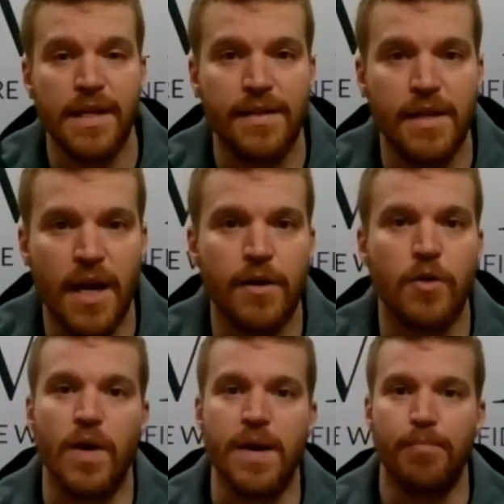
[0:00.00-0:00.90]
I think you had a
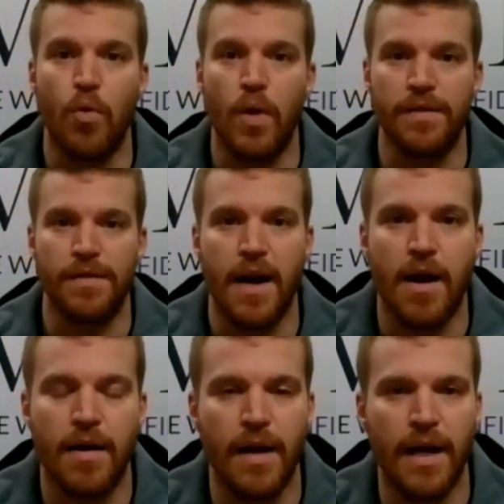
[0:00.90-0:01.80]
great point
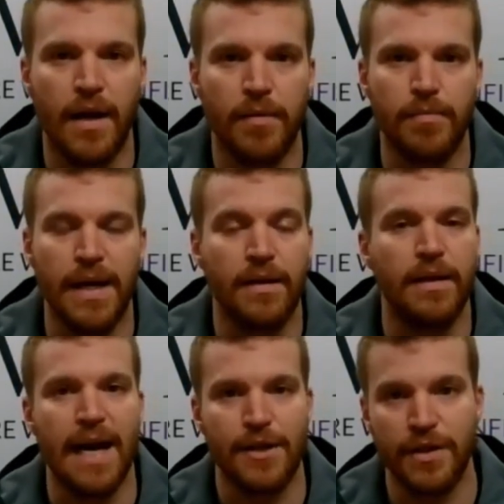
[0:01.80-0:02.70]
there.
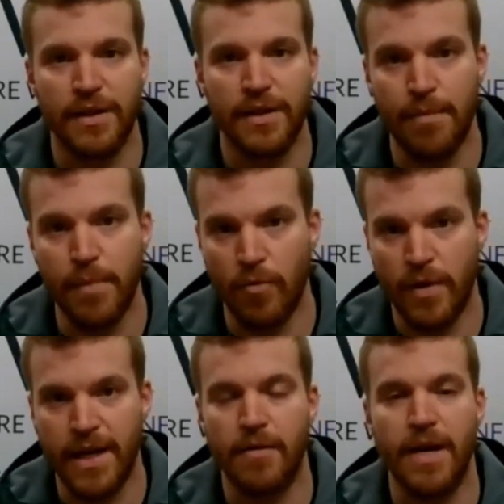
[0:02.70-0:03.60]
Actually, let me
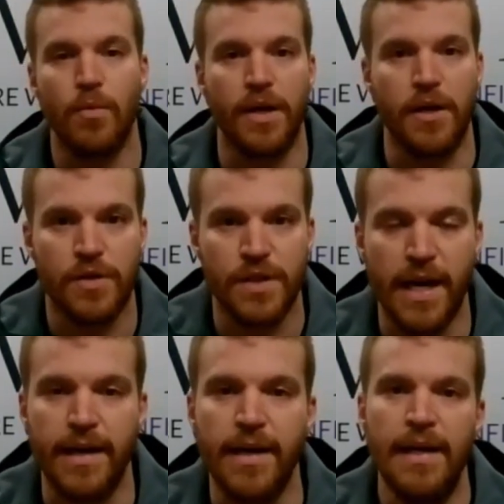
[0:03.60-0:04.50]
reiterate what you
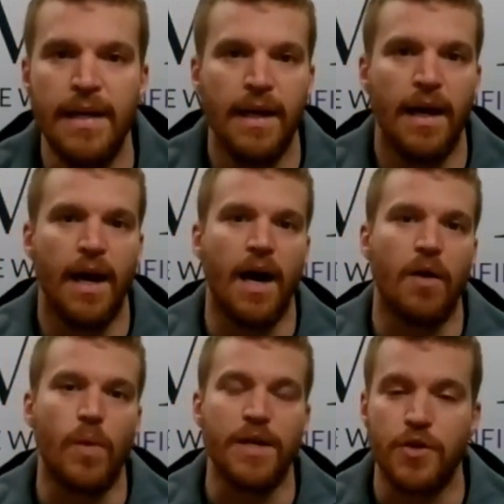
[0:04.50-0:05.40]
said.
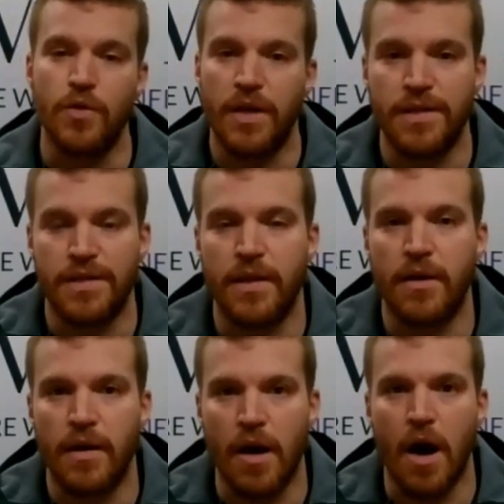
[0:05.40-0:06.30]
We do
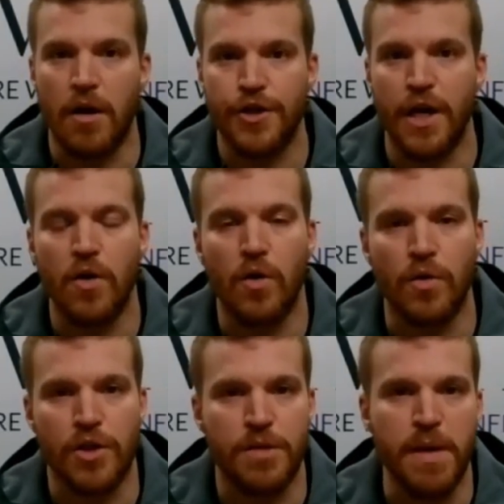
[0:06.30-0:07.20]
consider our
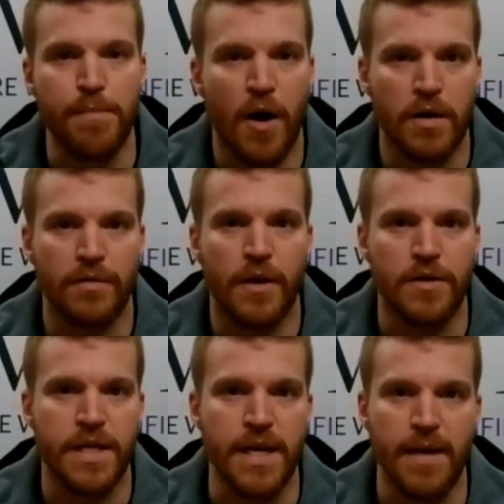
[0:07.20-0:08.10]
shareholders to be part of our
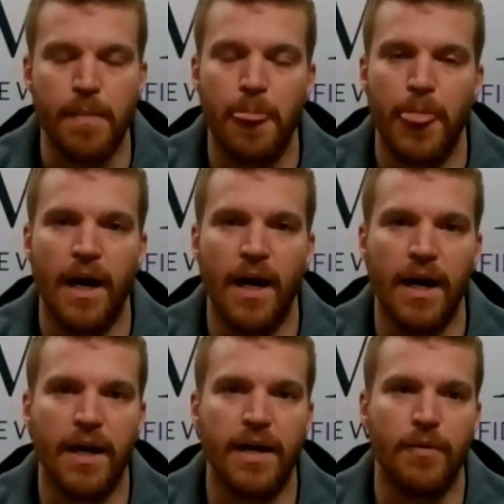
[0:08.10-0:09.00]
team.
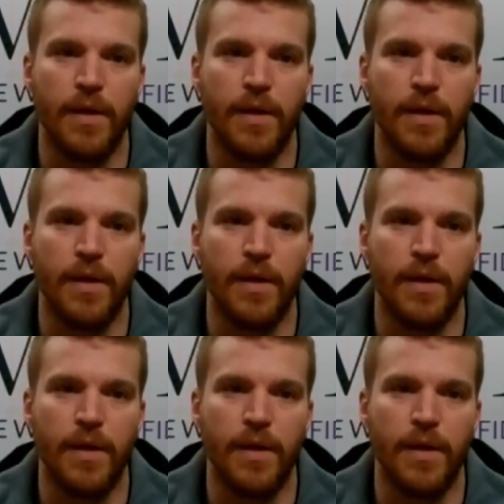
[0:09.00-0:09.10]
I